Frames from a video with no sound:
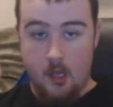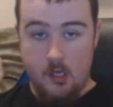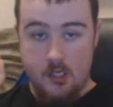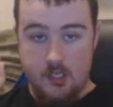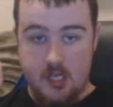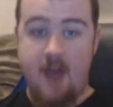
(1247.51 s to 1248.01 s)

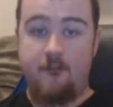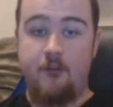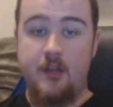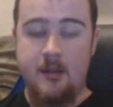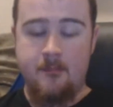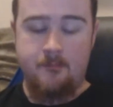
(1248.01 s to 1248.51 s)

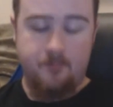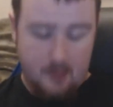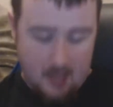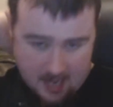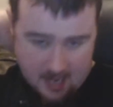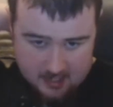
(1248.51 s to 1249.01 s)
Definitely
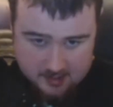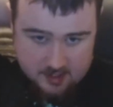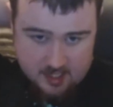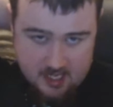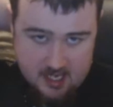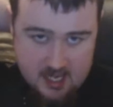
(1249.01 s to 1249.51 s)
has
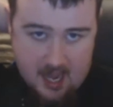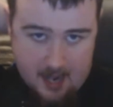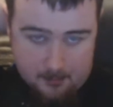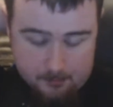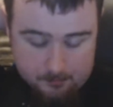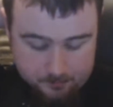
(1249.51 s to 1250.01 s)
the
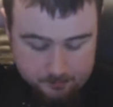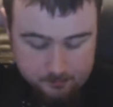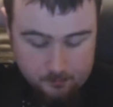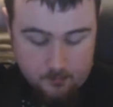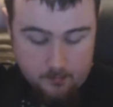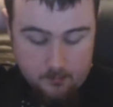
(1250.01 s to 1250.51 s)

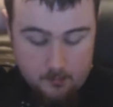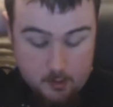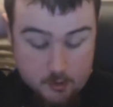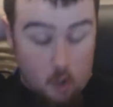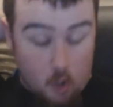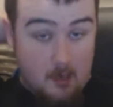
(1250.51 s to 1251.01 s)

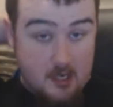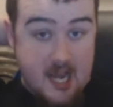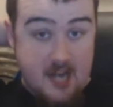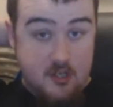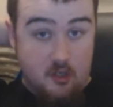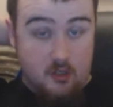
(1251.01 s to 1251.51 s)
shortbread
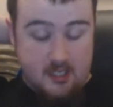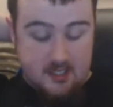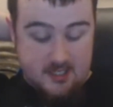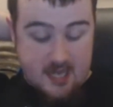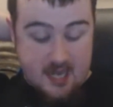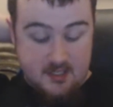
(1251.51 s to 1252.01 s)
texture, like it
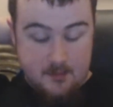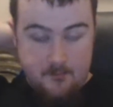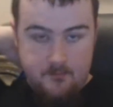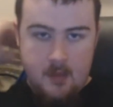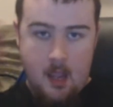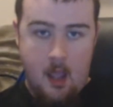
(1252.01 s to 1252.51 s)
says,
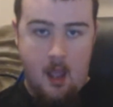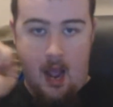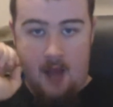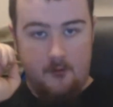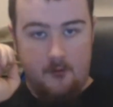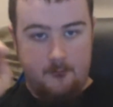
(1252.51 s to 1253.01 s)

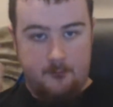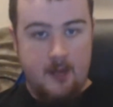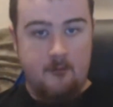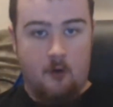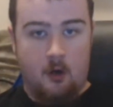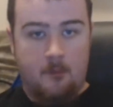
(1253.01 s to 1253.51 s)
and the
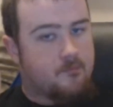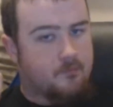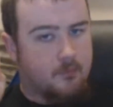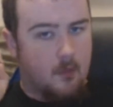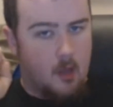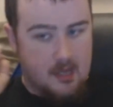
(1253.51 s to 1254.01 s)
flavour
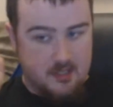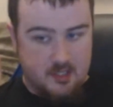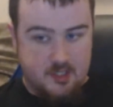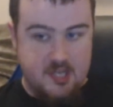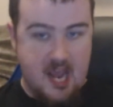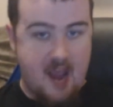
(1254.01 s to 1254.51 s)
is
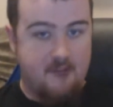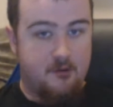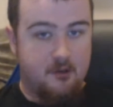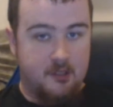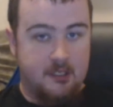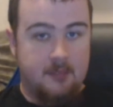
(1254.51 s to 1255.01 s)

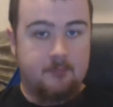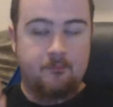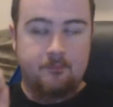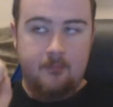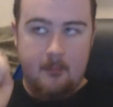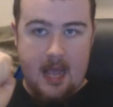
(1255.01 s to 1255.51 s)
definitely
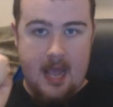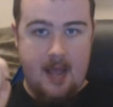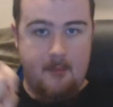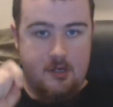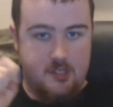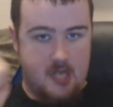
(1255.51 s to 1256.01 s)

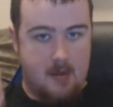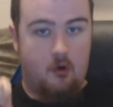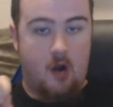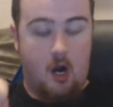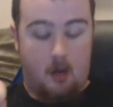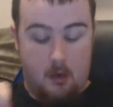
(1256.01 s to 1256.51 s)
a
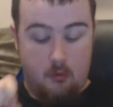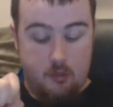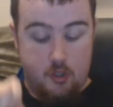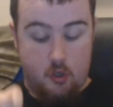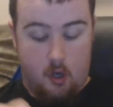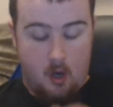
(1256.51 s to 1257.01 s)
demerara brown sugar.